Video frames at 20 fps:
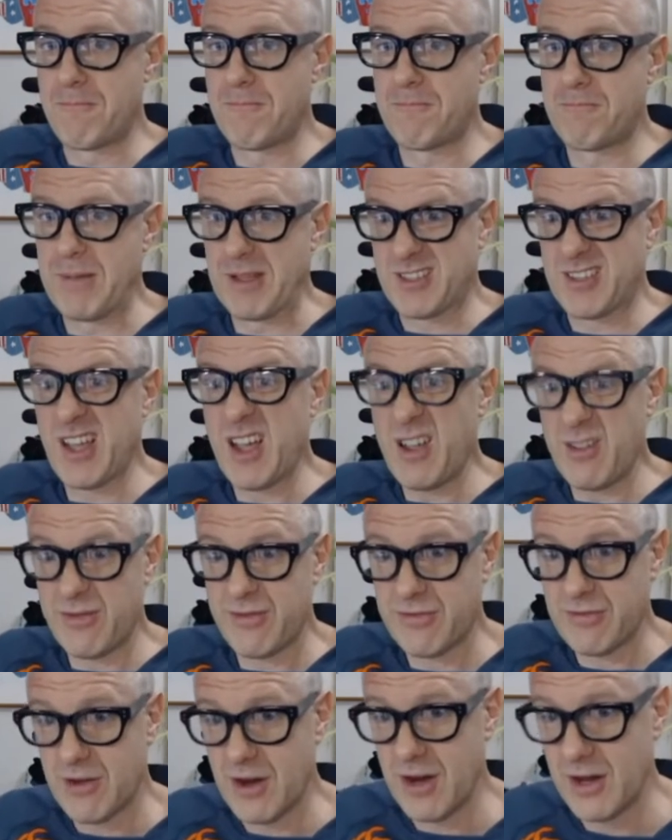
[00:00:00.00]
but
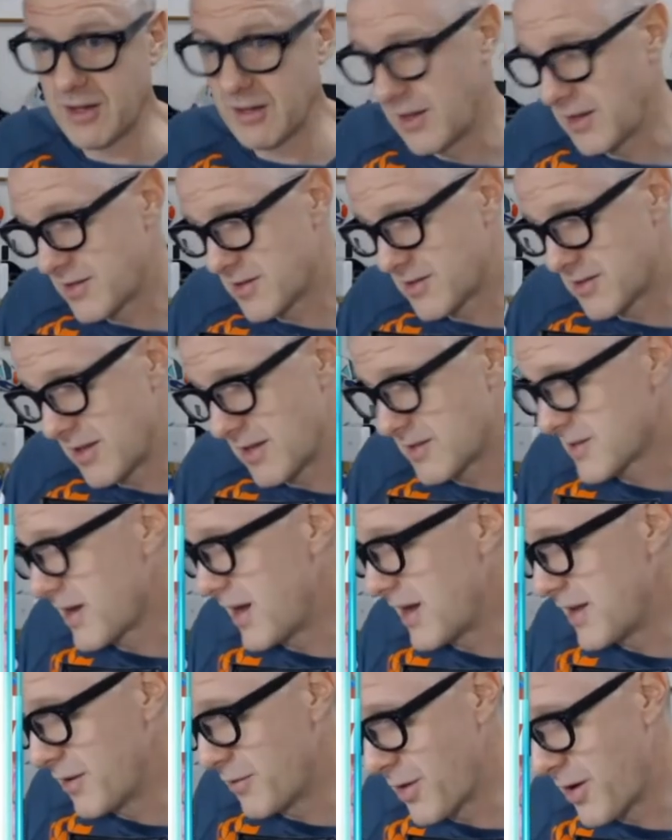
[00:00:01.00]
tough, right? That's
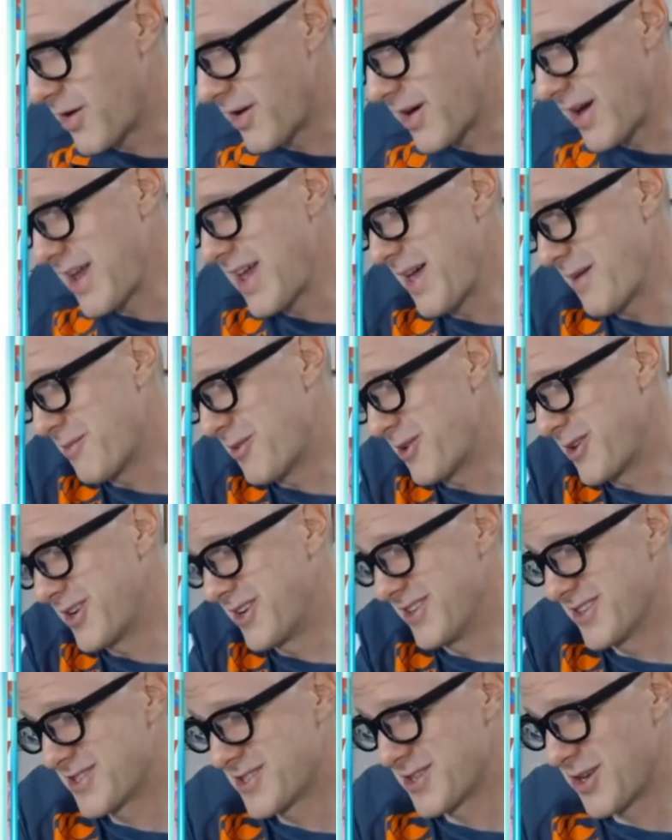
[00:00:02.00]
kind of where I am on
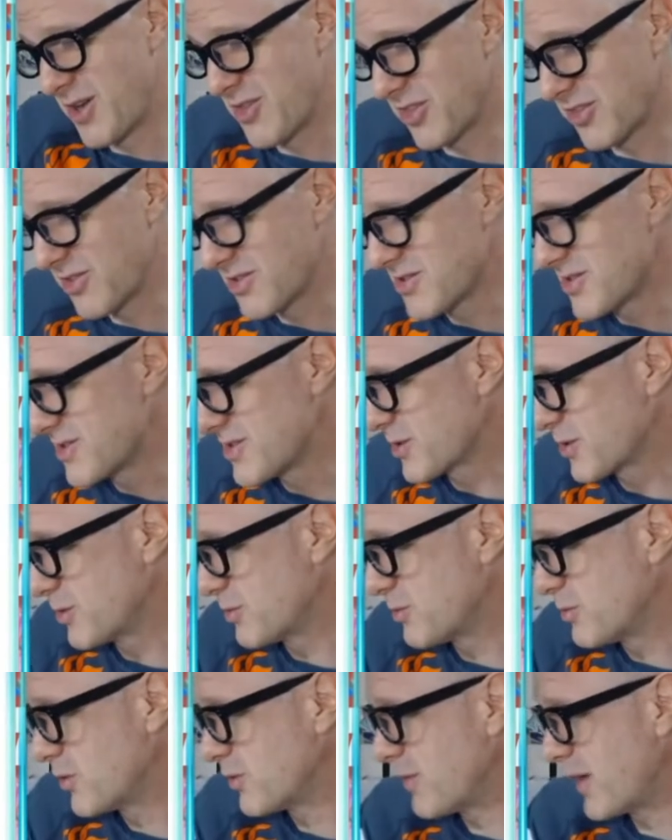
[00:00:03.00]
it. So I think this is a good
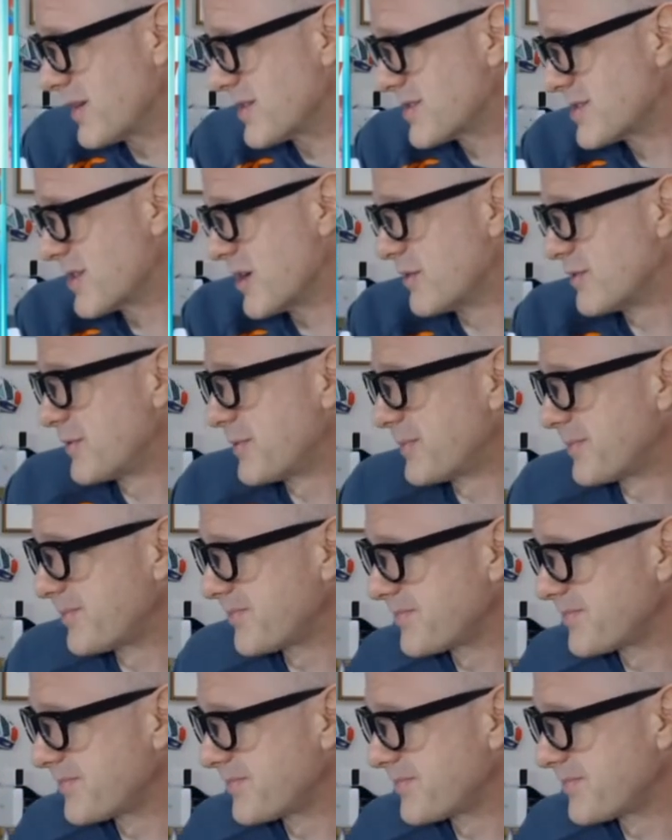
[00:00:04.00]
move myself.